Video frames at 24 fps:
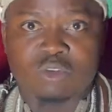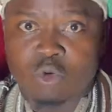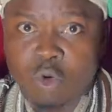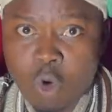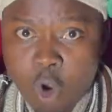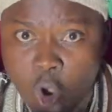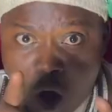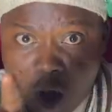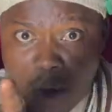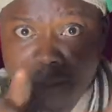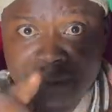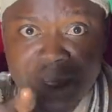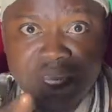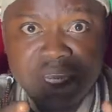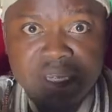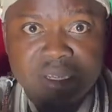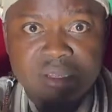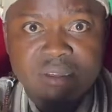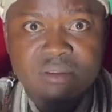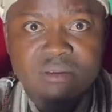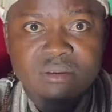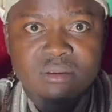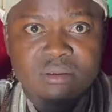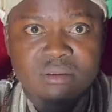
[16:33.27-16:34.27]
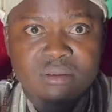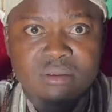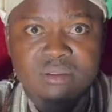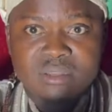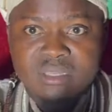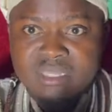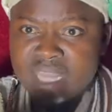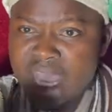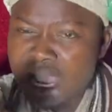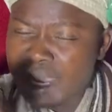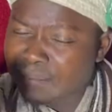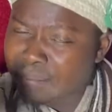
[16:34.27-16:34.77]
Call me.
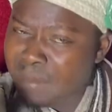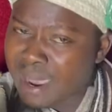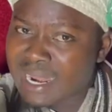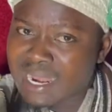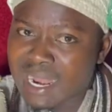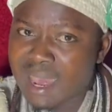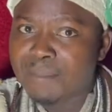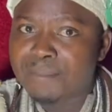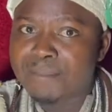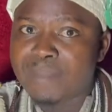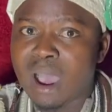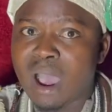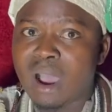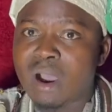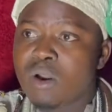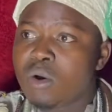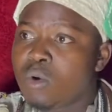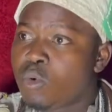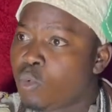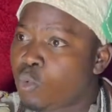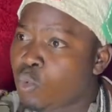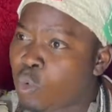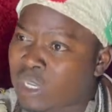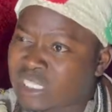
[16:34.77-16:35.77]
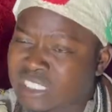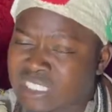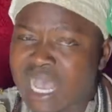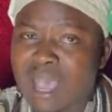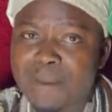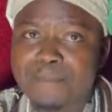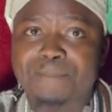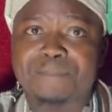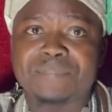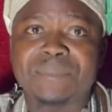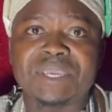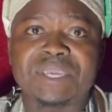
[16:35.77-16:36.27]
Take my number.
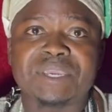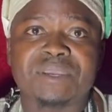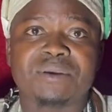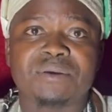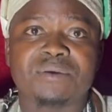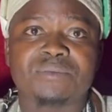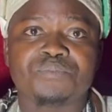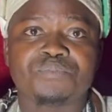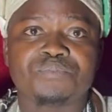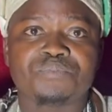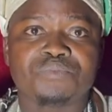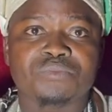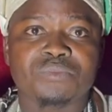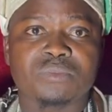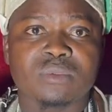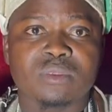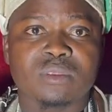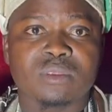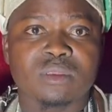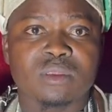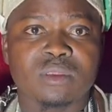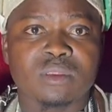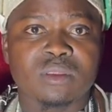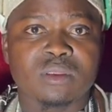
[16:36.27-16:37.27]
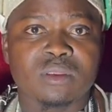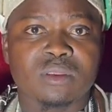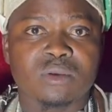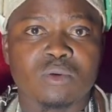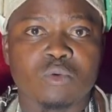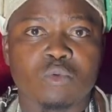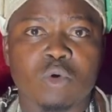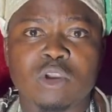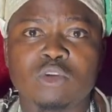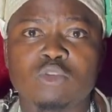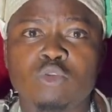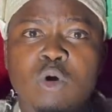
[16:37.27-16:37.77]
WhatsApp me.
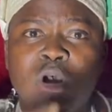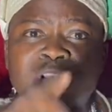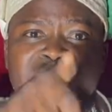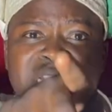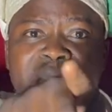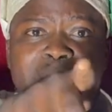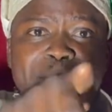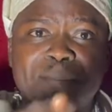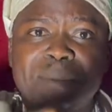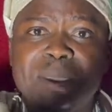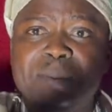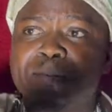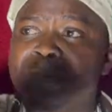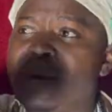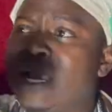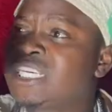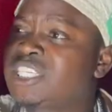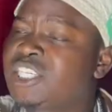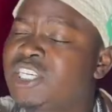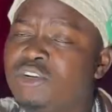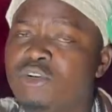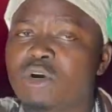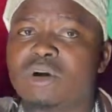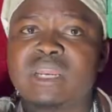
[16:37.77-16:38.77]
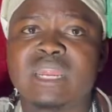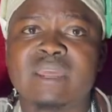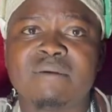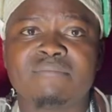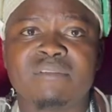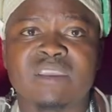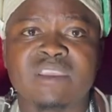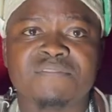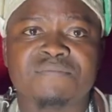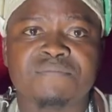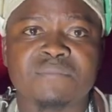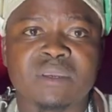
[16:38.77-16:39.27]
When you WhatsApp me, mention your
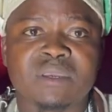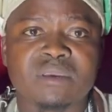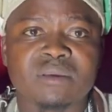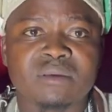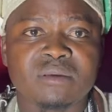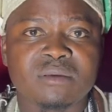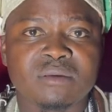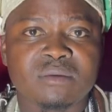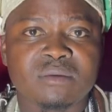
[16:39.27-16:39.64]
name, give me.